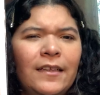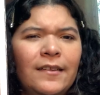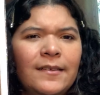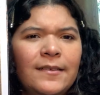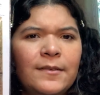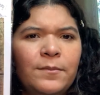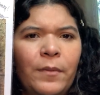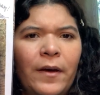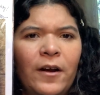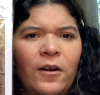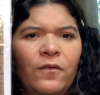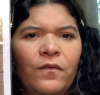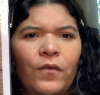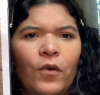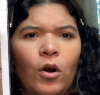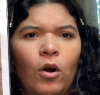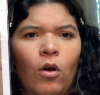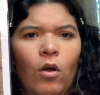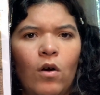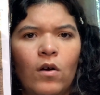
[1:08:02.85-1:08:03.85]
at this pattern
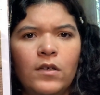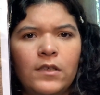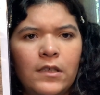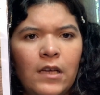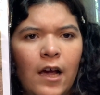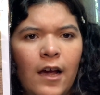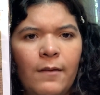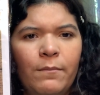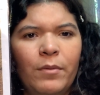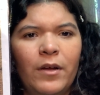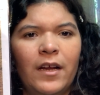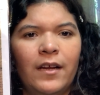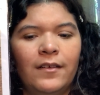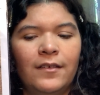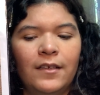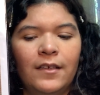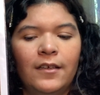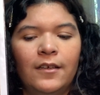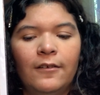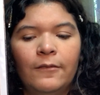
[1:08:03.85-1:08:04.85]
for a long time, but I
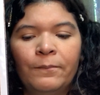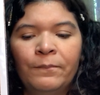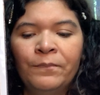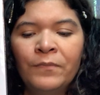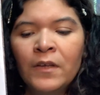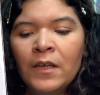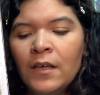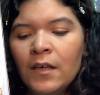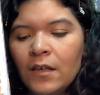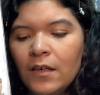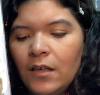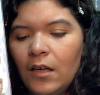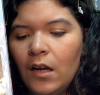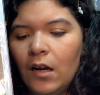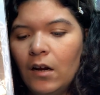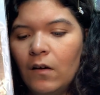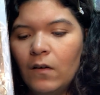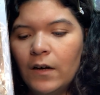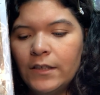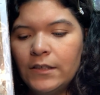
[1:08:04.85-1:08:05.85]
didn't, you
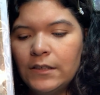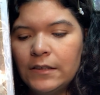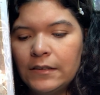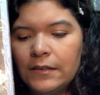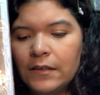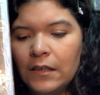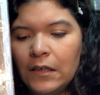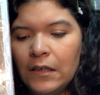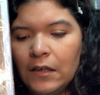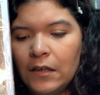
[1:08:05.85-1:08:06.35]
know, I just,